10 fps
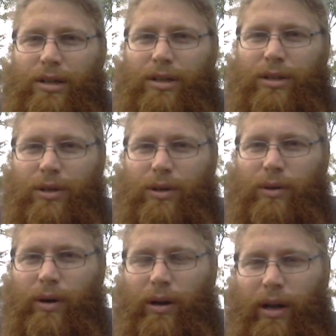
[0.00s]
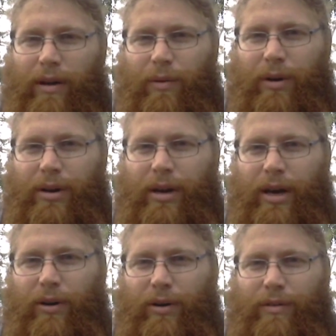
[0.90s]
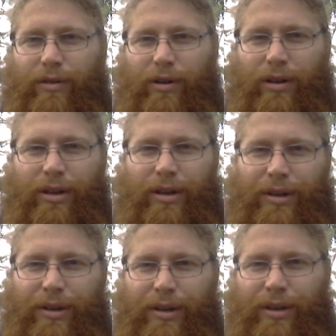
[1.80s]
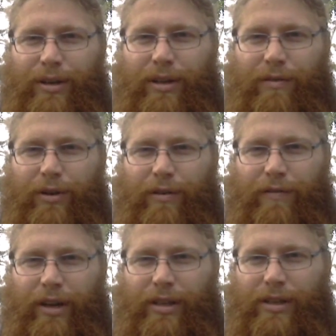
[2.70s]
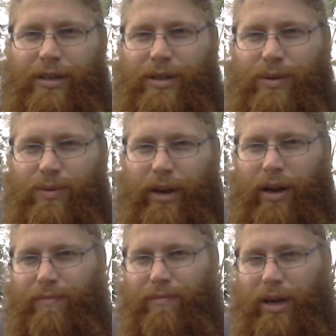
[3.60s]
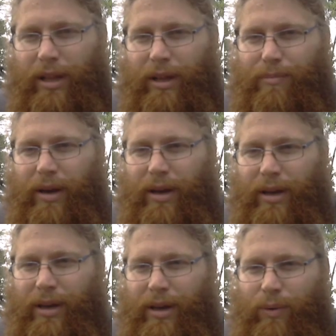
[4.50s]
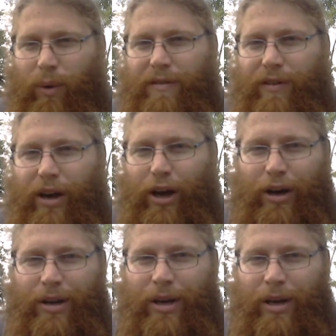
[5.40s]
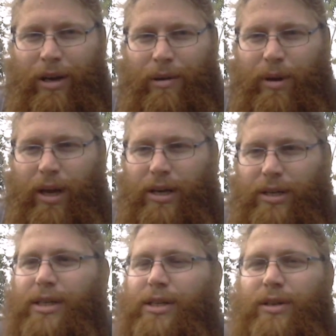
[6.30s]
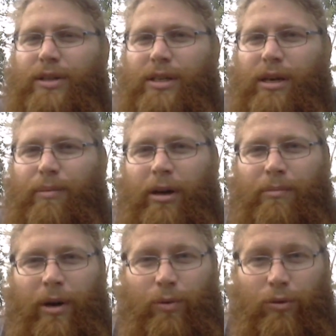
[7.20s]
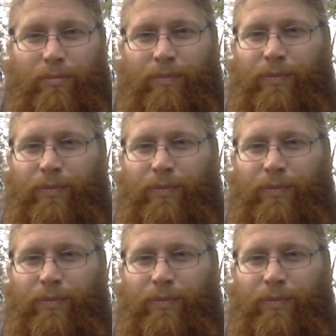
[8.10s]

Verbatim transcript: So I'll have a rundown of all the different events when I have my my uh, Wi-Fi on, because as you can see, I'm not in my room.